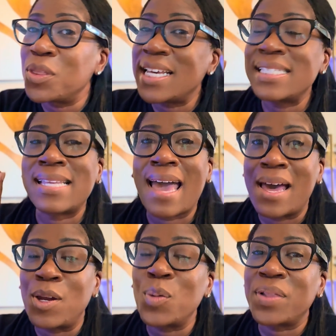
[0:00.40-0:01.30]
things that
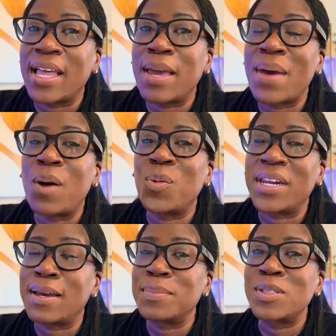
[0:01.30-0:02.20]
I don't play about when
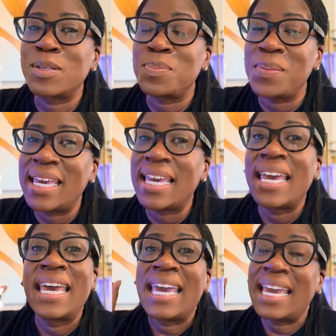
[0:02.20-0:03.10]
it comes to me.
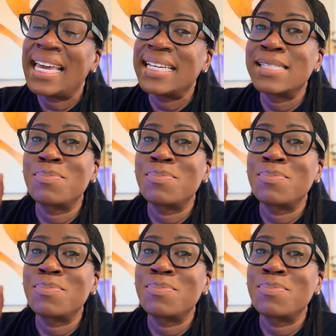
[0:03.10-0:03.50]
It is